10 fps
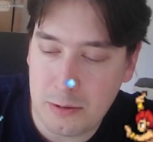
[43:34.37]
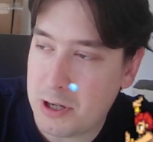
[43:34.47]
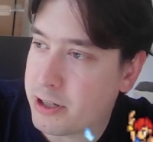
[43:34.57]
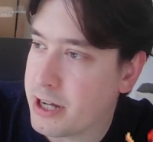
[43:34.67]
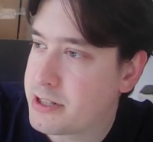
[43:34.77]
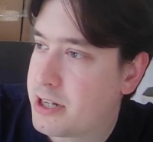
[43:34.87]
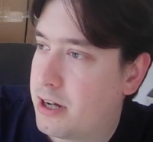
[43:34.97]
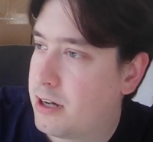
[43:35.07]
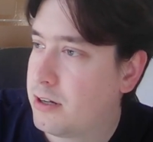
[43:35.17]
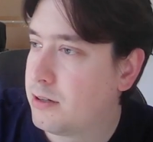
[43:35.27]
Okay,
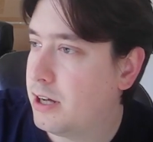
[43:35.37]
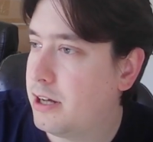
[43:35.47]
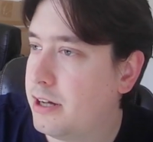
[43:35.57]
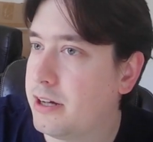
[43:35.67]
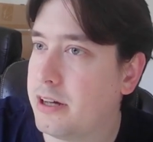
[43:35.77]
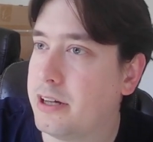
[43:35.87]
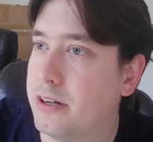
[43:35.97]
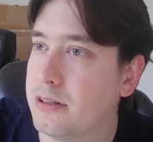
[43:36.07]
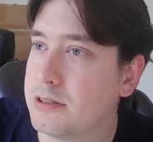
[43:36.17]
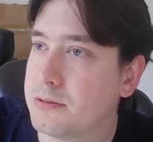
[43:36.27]
so
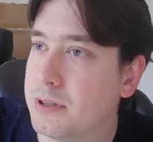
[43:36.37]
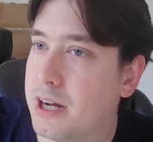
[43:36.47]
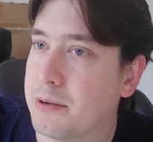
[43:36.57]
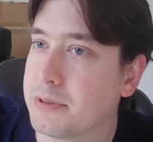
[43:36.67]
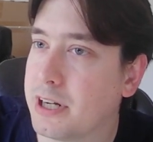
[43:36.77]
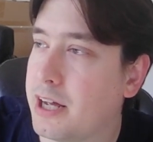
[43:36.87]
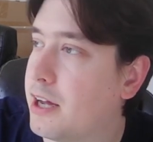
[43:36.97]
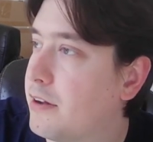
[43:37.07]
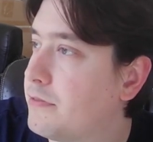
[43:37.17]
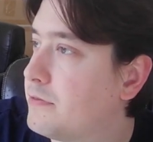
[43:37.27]
here's what I'm gonna
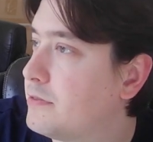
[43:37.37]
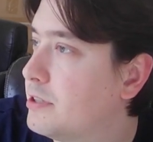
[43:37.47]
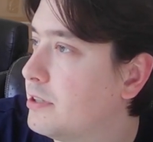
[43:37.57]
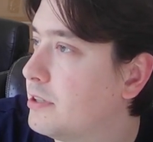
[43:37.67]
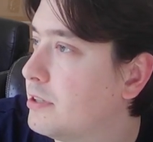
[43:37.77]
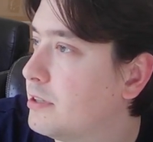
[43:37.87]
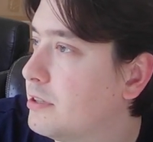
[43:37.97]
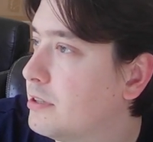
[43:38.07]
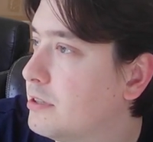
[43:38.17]
do.